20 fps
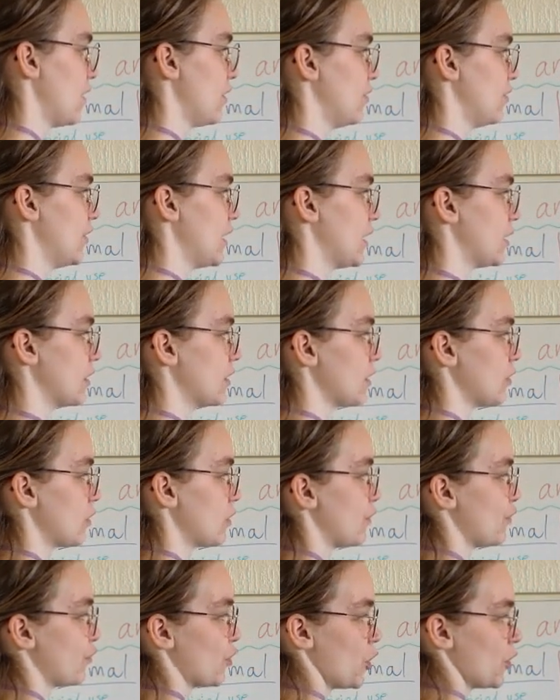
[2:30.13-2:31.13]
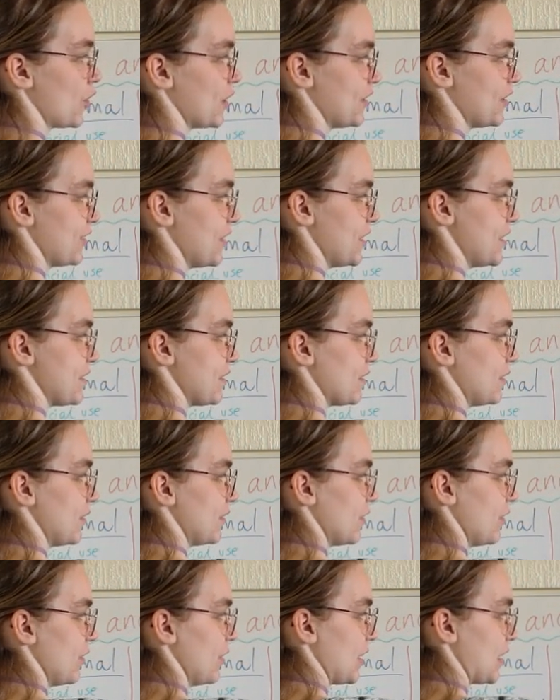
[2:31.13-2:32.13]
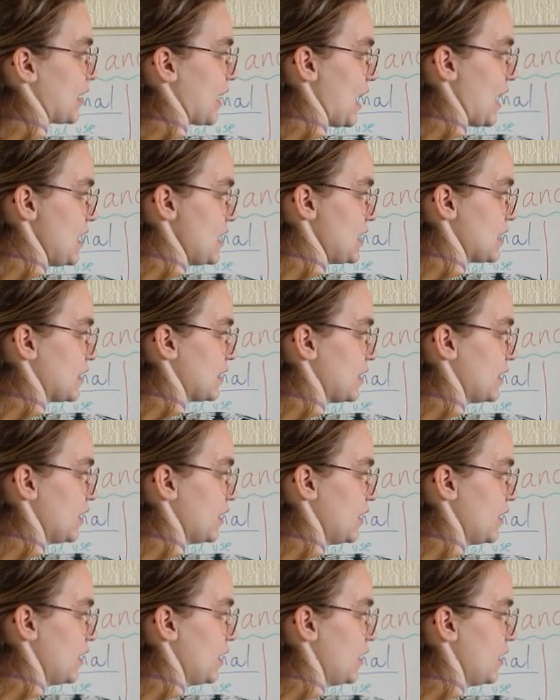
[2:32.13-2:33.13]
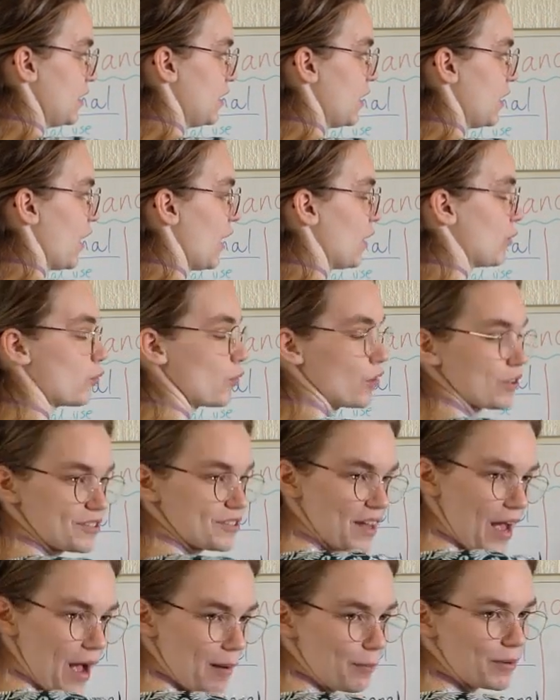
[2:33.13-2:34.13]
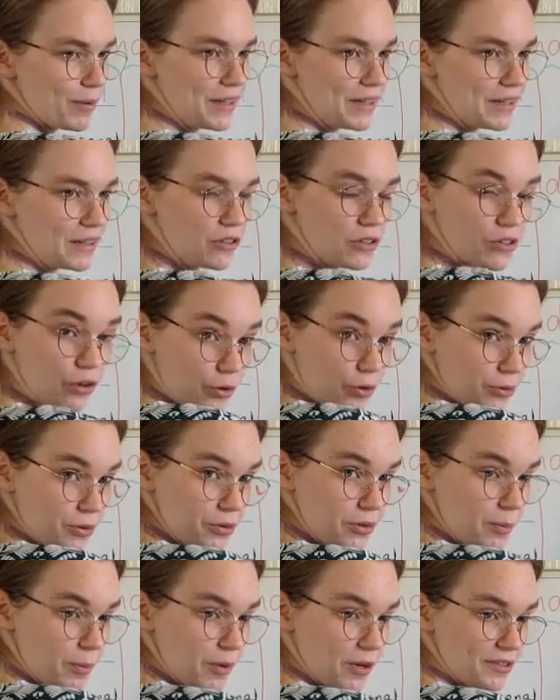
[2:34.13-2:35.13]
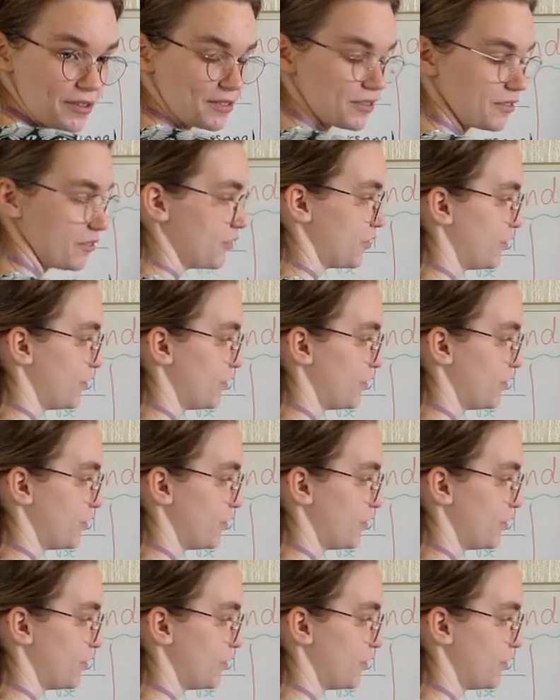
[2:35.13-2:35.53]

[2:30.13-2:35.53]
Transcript: Then the focus is on the cake and what's happening, not on the person.